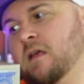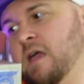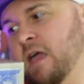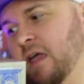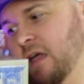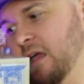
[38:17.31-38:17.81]

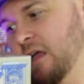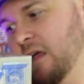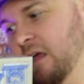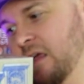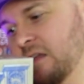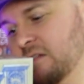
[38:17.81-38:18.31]

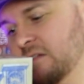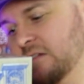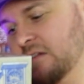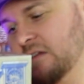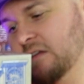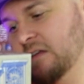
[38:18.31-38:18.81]
And
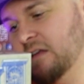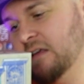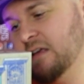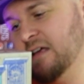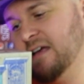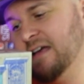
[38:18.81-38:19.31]

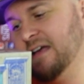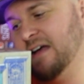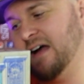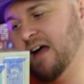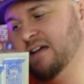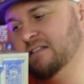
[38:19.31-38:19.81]

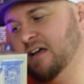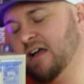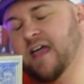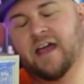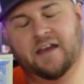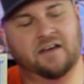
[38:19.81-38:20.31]

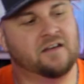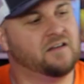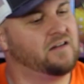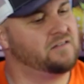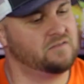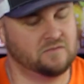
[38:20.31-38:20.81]
again,
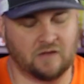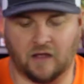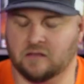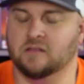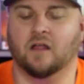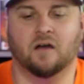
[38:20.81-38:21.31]
I
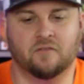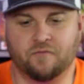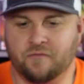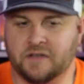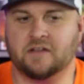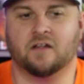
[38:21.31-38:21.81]
love
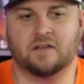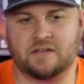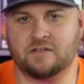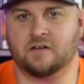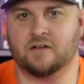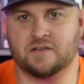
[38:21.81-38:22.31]
Vital
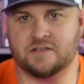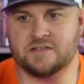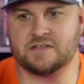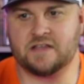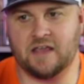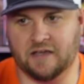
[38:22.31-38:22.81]

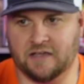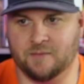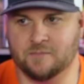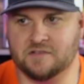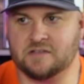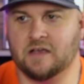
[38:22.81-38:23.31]
Lacerda's
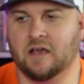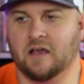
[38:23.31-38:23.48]
games.